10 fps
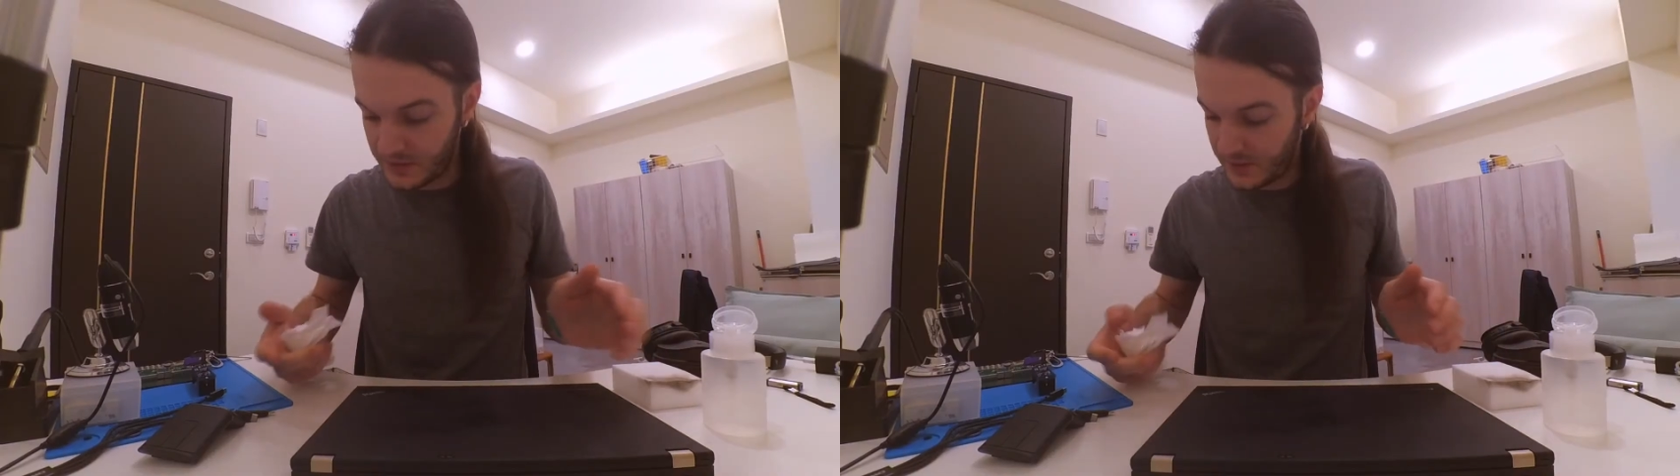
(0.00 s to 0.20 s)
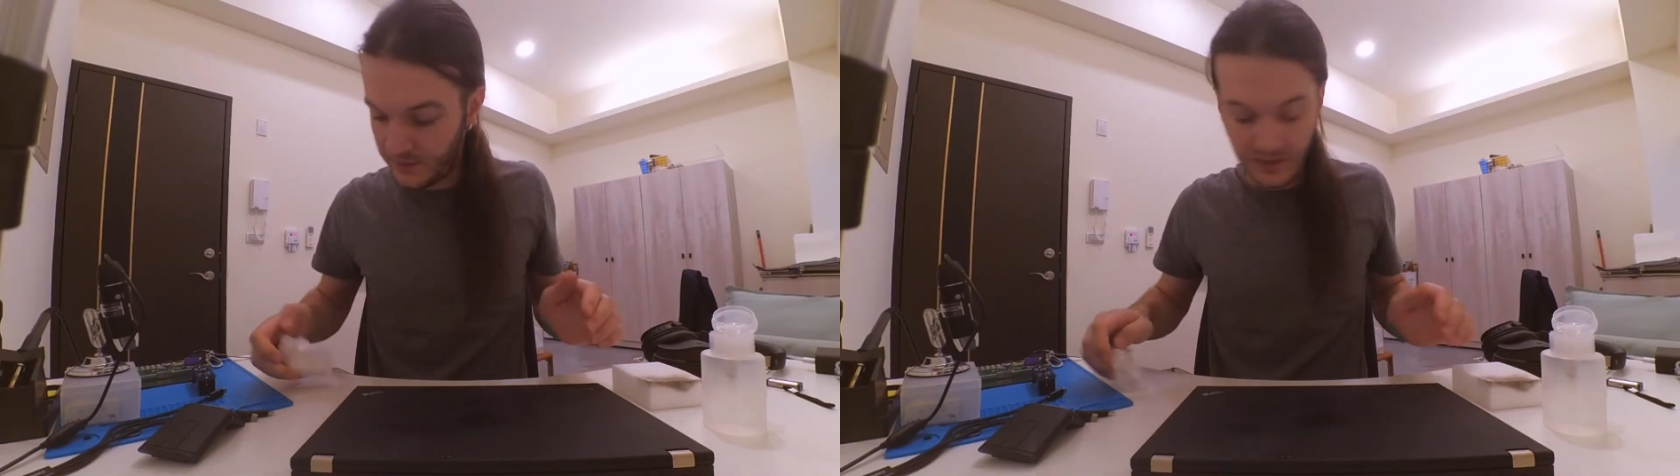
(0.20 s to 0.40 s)

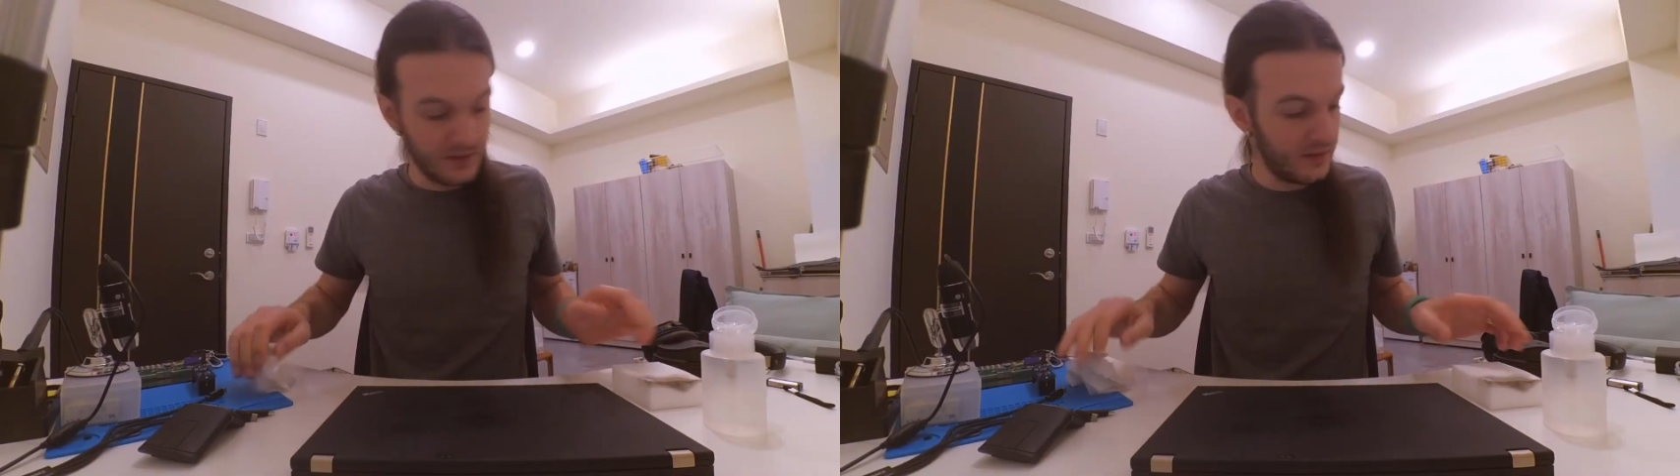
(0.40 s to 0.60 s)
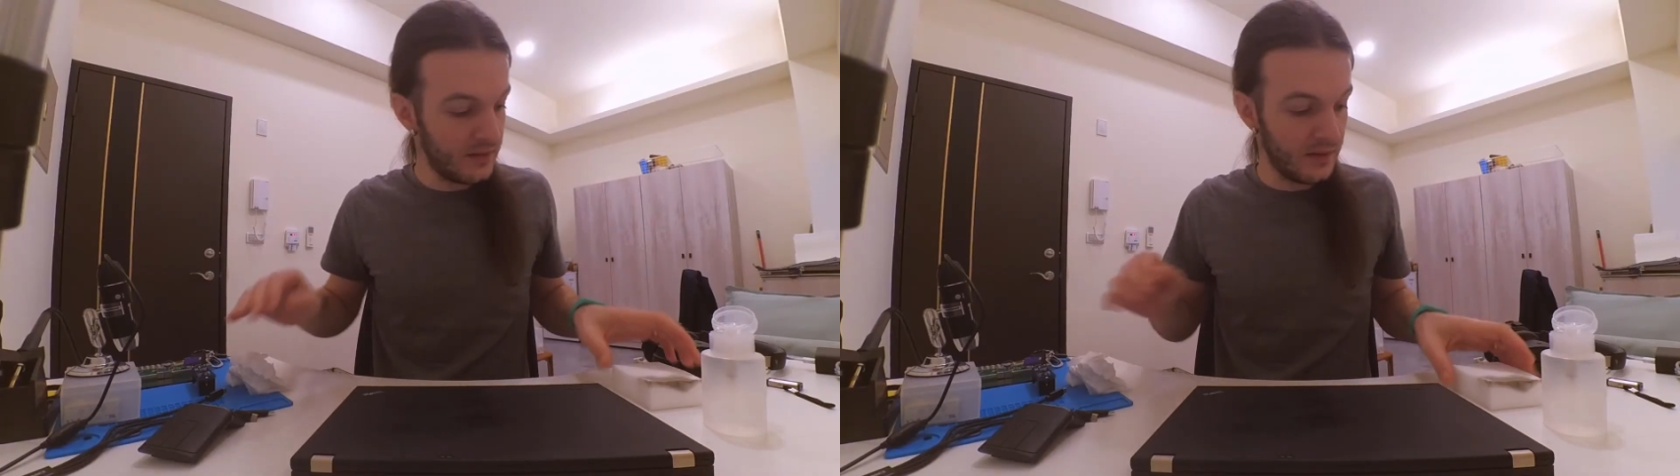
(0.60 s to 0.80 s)
give it
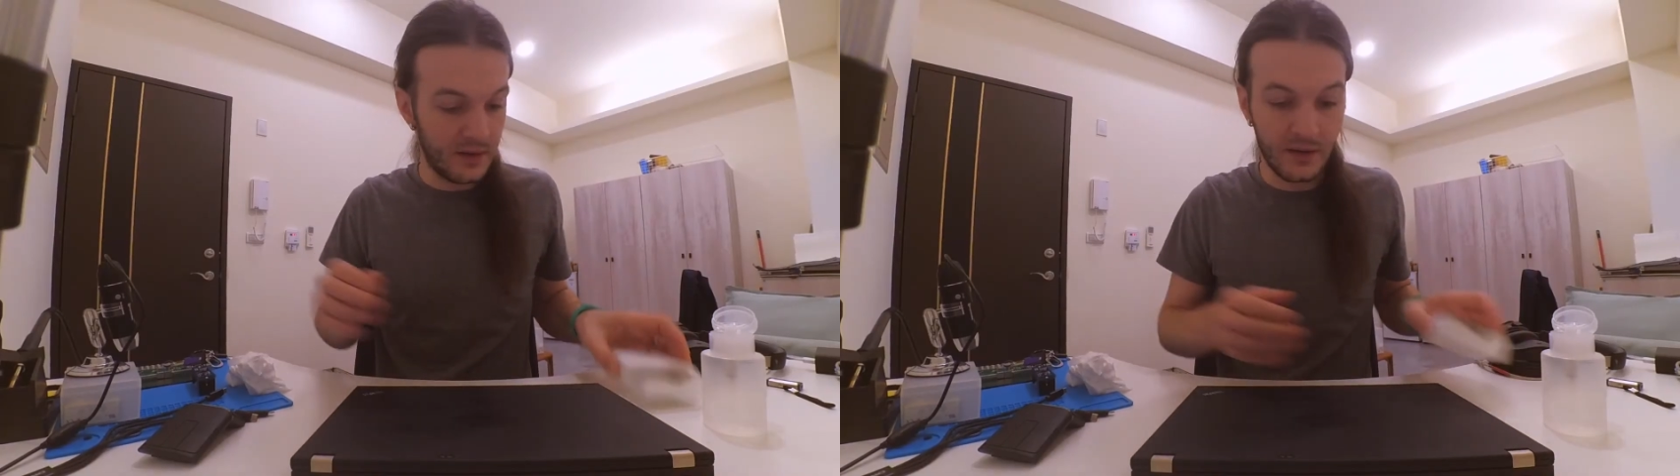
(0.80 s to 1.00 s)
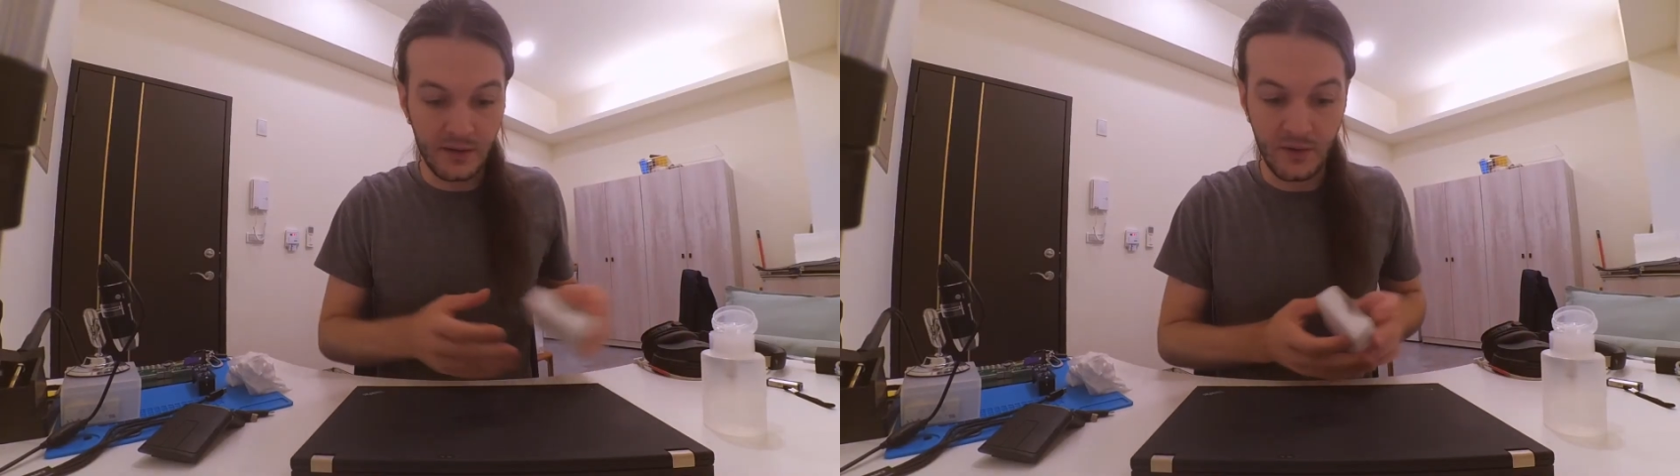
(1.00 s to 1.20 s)

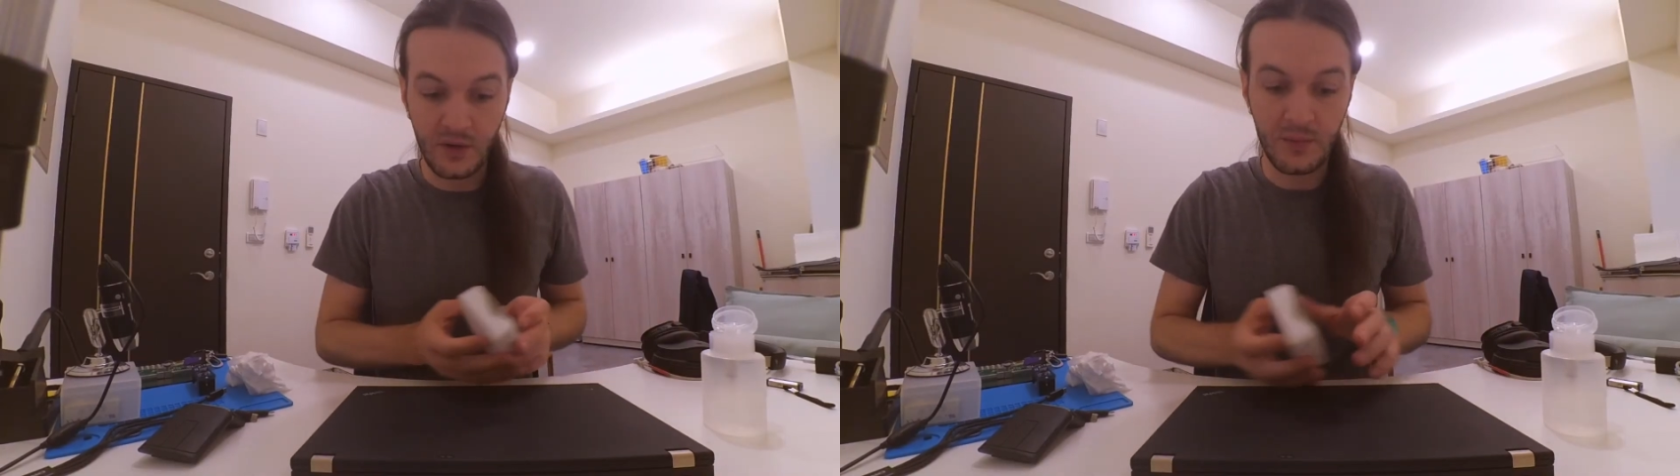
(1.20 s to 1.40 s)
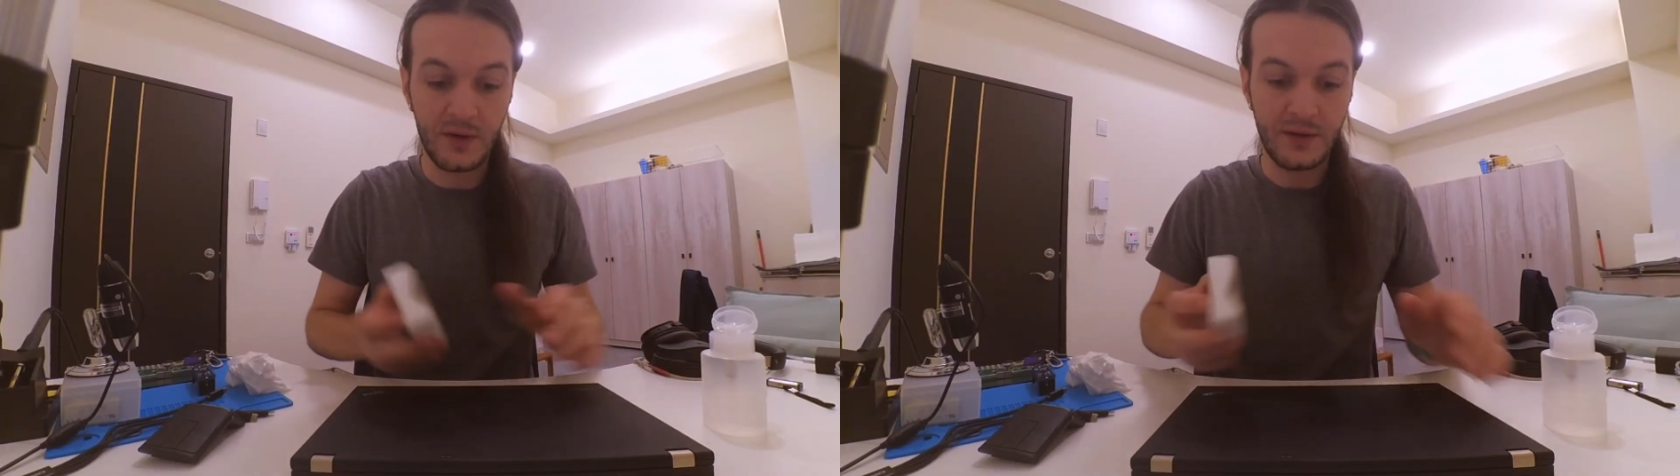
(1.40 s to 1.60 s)
another
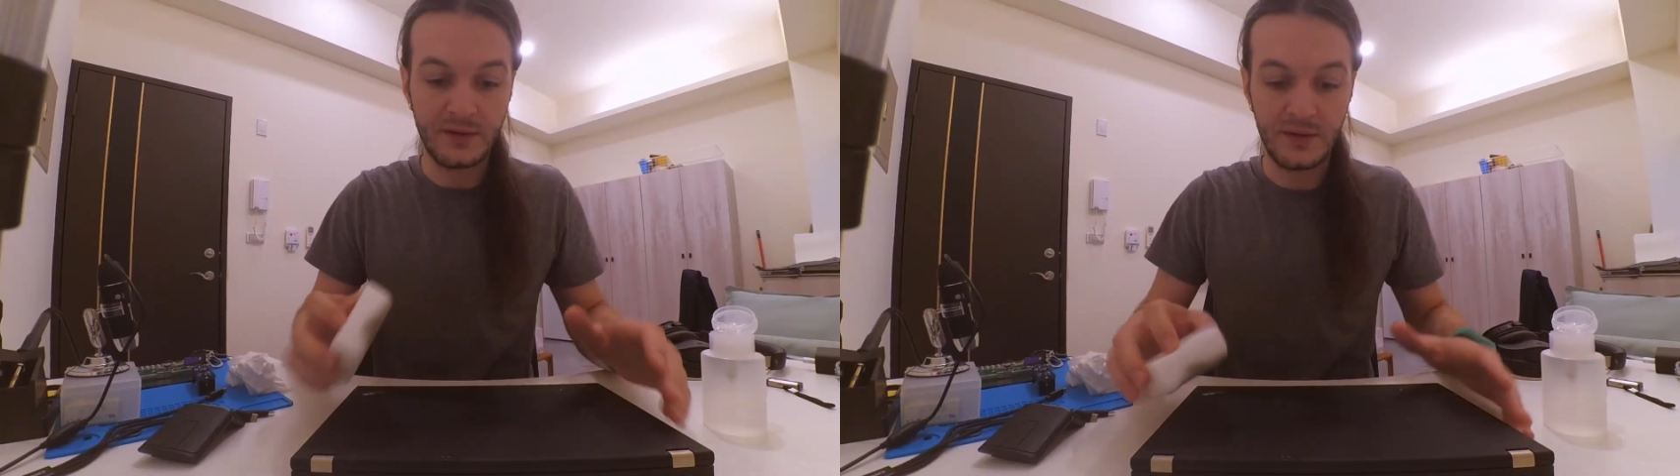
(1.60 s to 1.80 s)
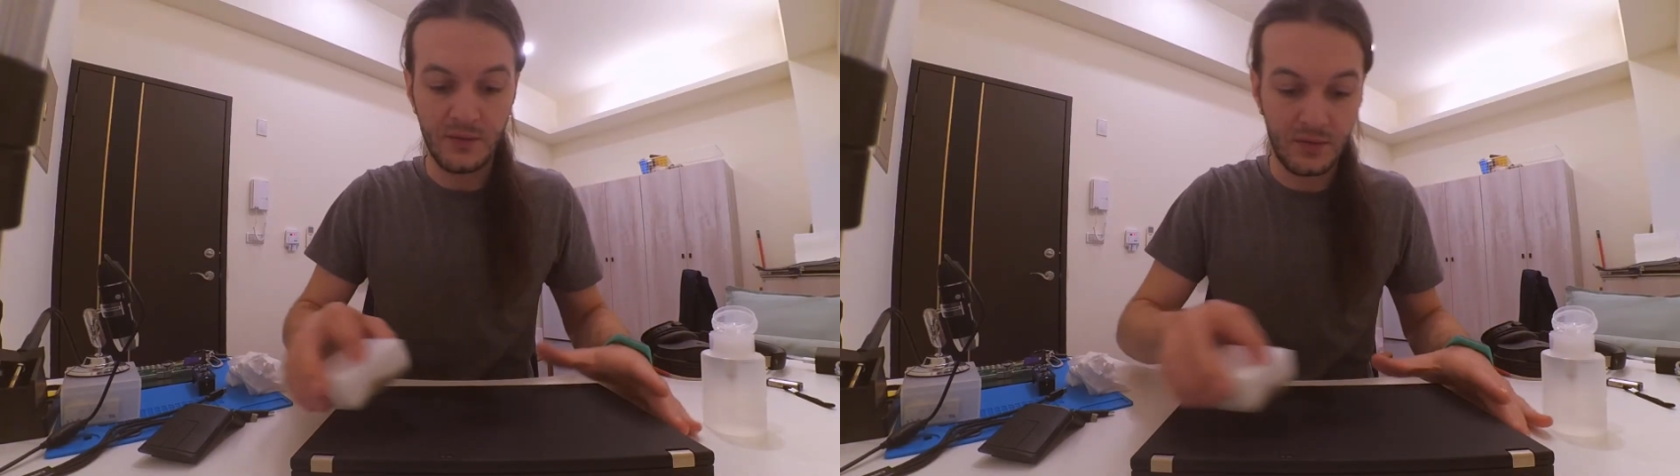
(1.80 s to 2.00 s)
rub and
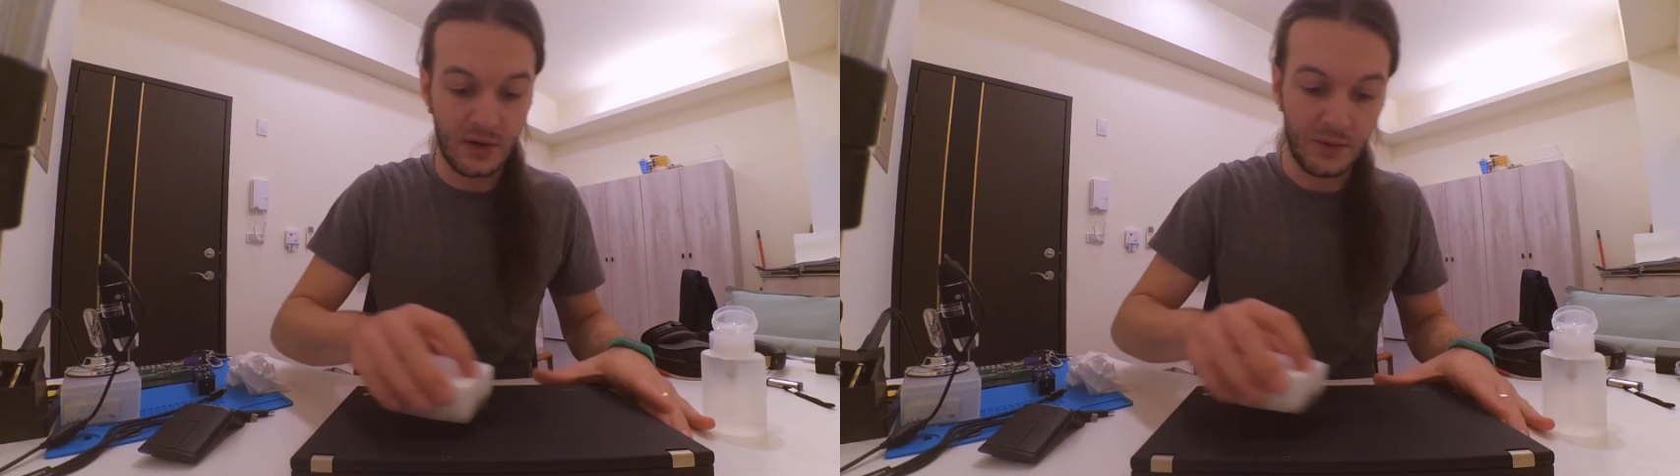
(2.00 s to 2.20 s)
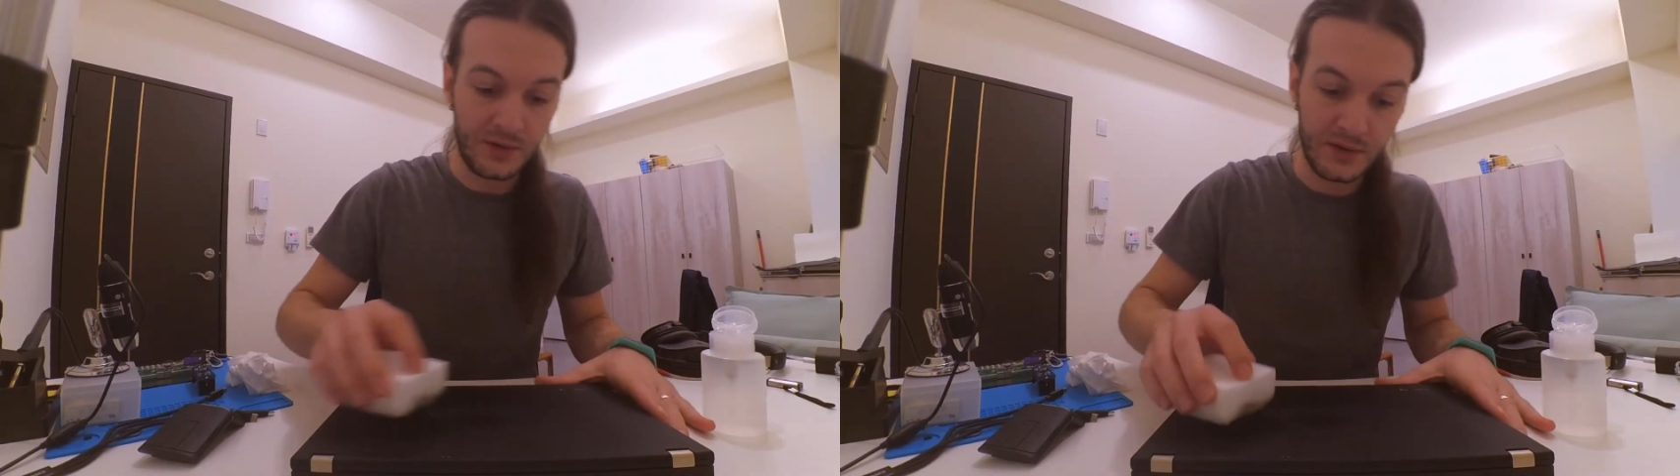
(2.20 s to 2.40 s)
see how it